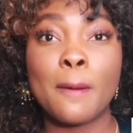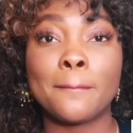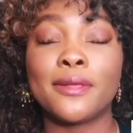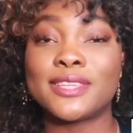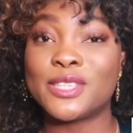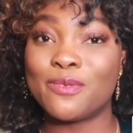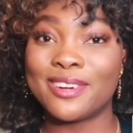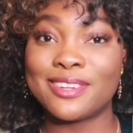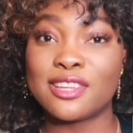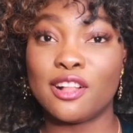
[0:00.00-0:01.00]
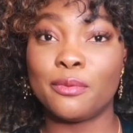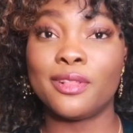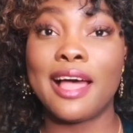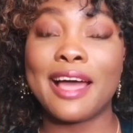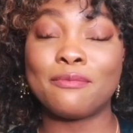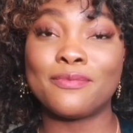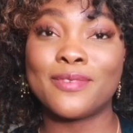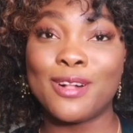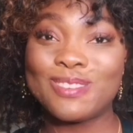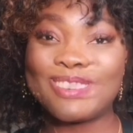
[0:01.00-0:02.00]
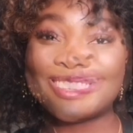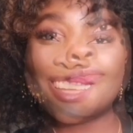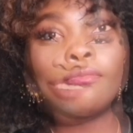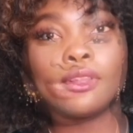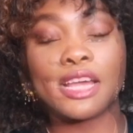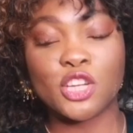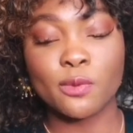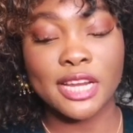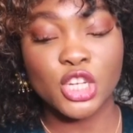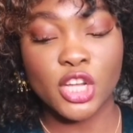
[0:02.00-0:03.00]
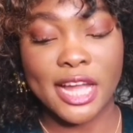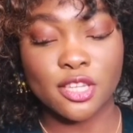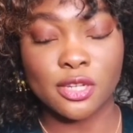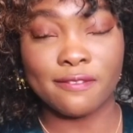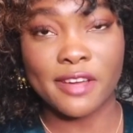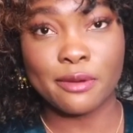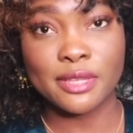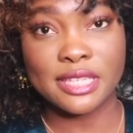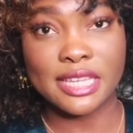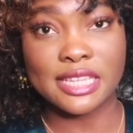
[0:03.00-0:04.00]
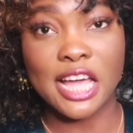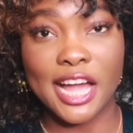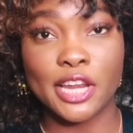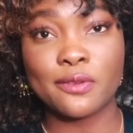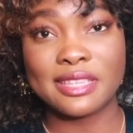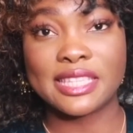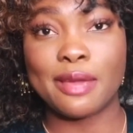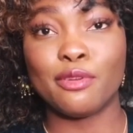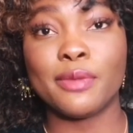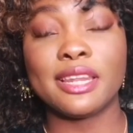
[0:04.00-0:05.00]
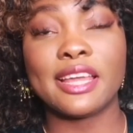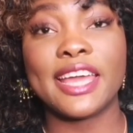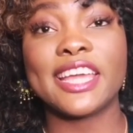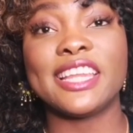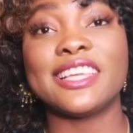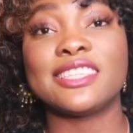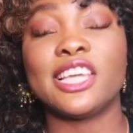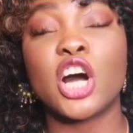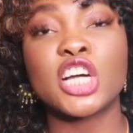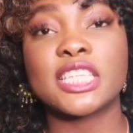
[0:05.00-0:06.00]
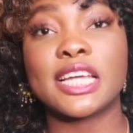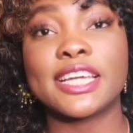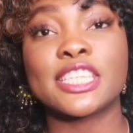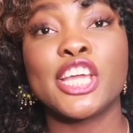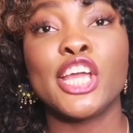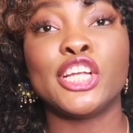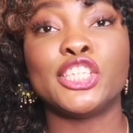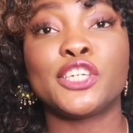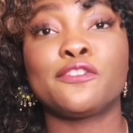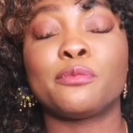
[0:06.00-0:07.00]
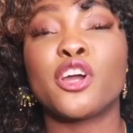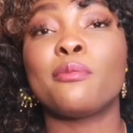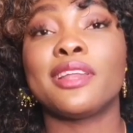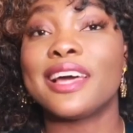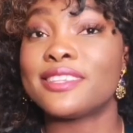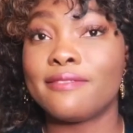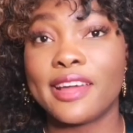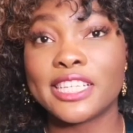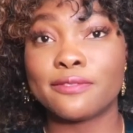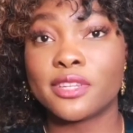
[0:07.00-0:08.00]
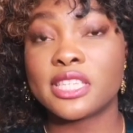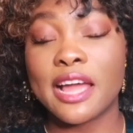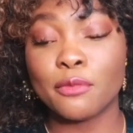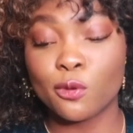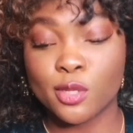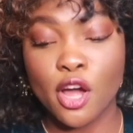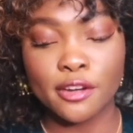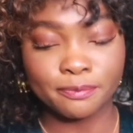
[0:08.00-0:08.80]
Plus, it's water soluble and also stable. Now, I just want to let you guys know that vitamin C is highly unstable, meaning that it can easily oxidize, therefore becoming less effective as time goes on.